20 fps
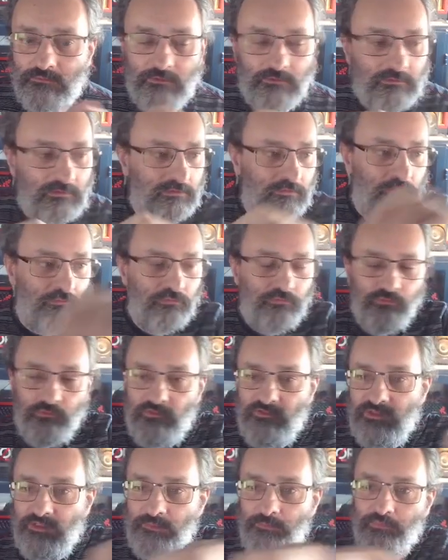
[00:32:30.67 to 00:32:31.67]
in a
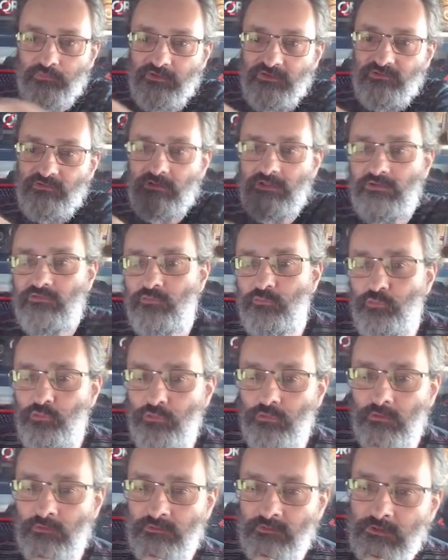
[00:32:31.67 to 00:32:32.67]
2D position in the
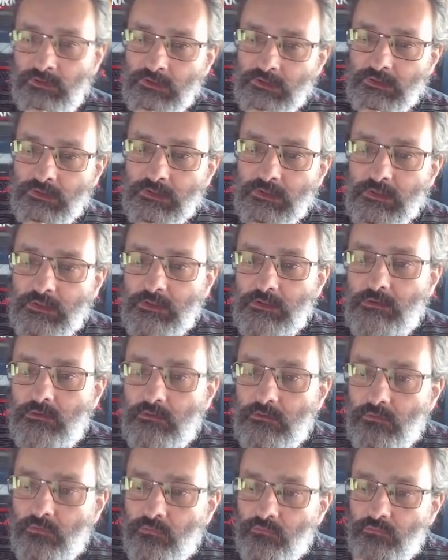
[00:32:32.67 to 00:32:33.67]
world,
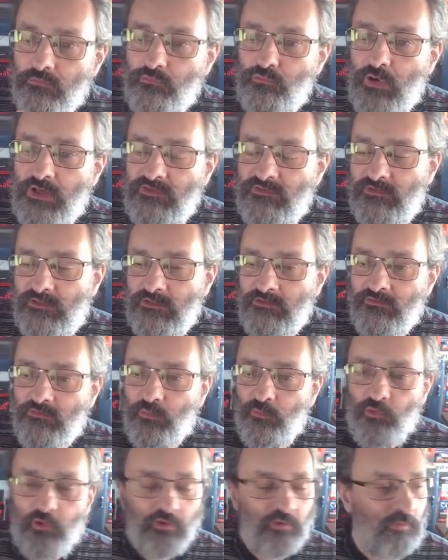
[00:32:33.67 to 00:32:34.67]
and waited
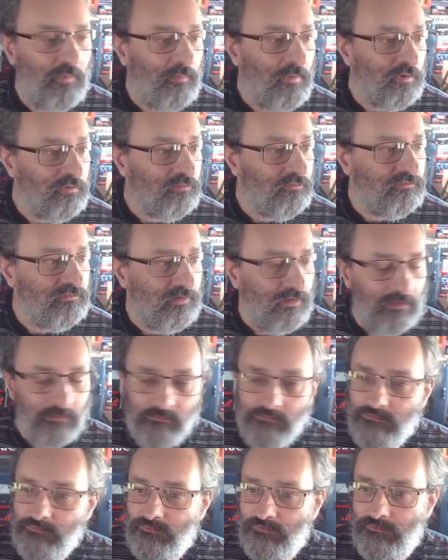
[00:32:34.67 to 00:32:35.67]
some random amount of
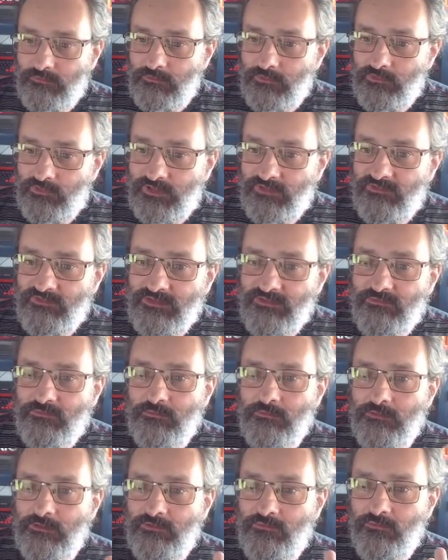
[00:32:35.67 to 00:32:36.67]
time. So you can see
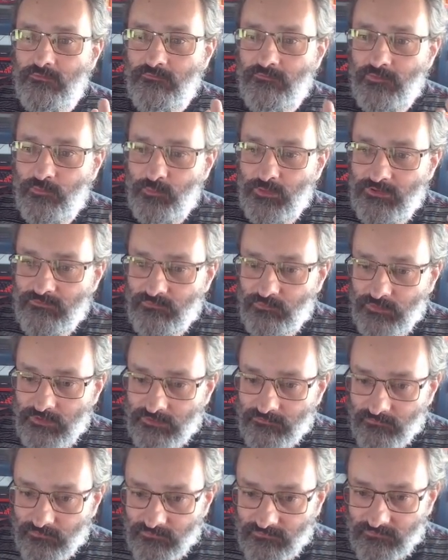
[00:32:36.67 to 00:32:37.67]
it's a very, very
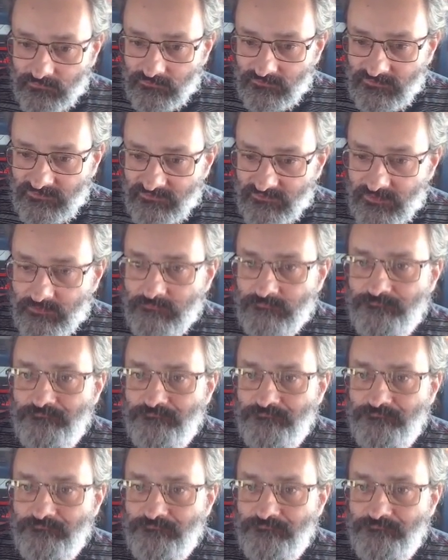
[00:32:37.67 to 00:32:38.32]
advanced system.